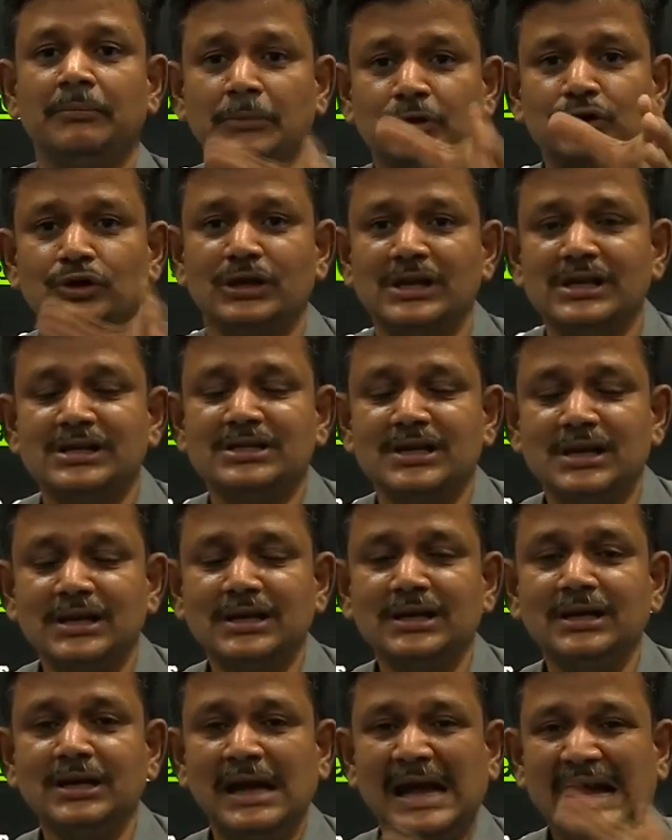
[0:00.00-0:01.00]
So
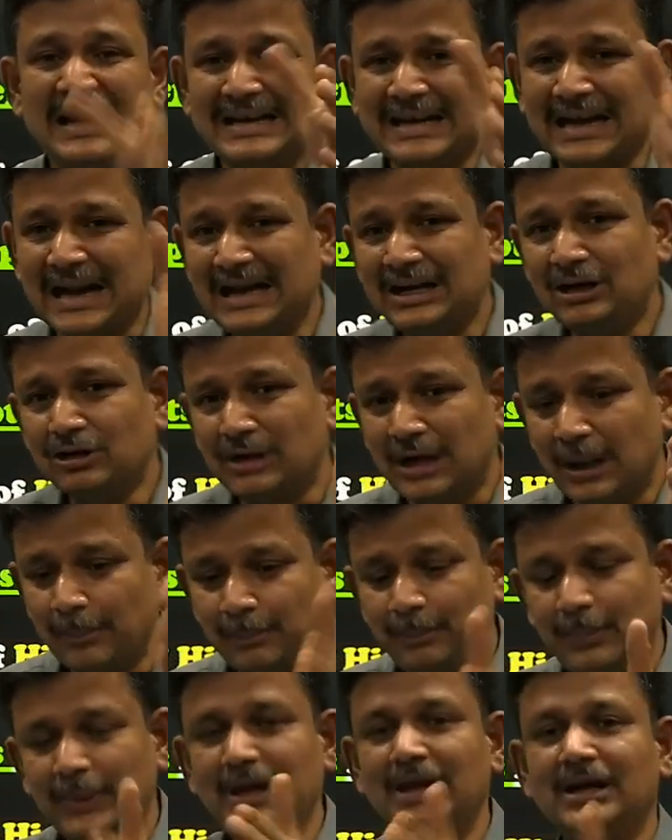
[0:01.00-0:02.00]
initially, try to
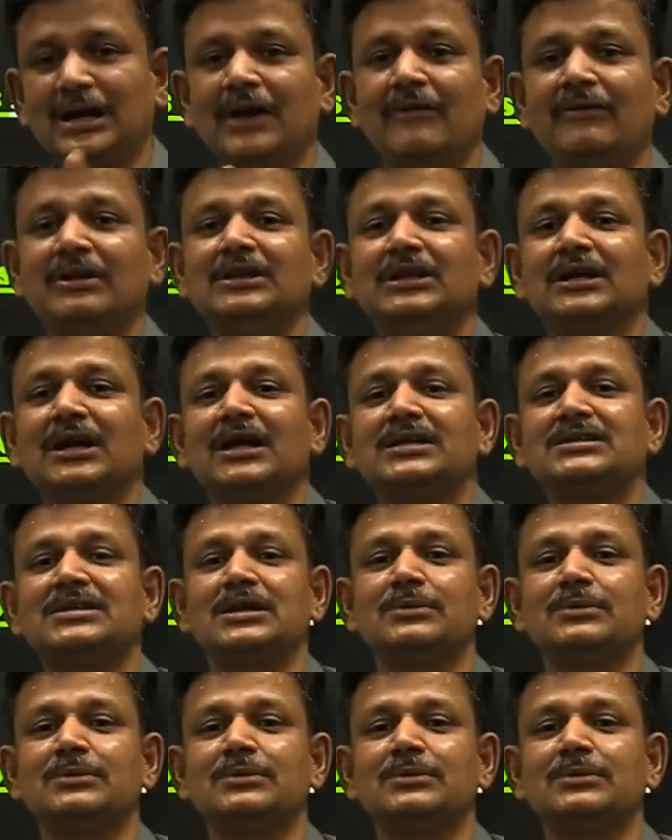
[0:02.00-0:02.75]
complete 11th class